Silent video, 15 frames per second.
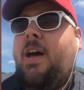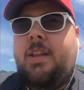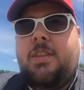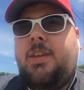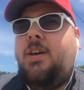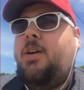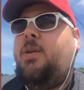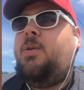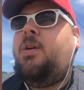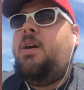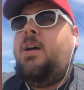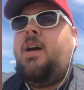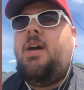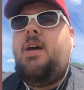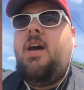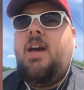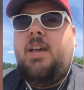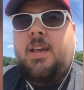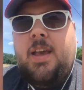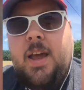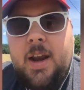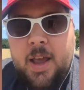out though,
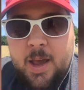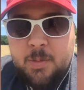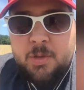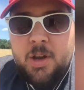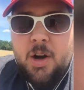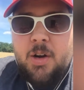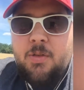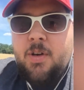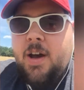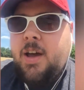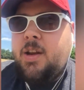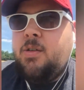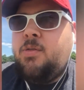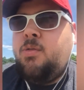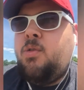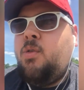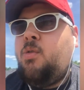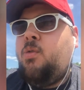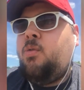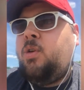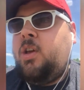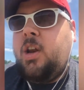yet I am terrified of
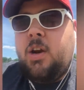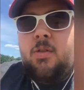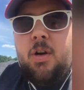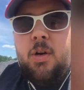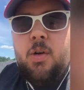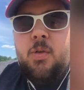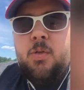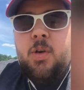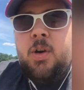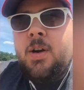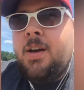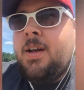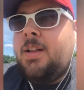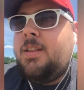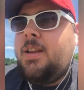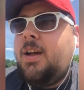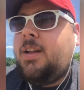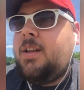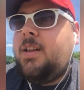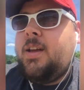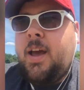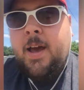getting run over.
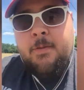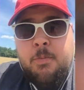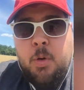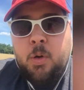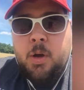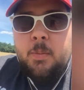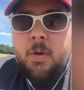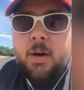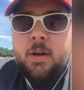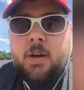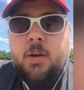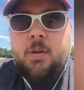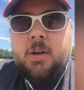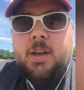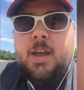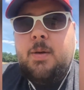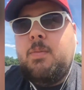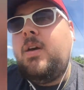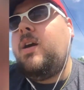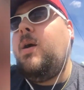Luckily, I have Pokemon Go to keep me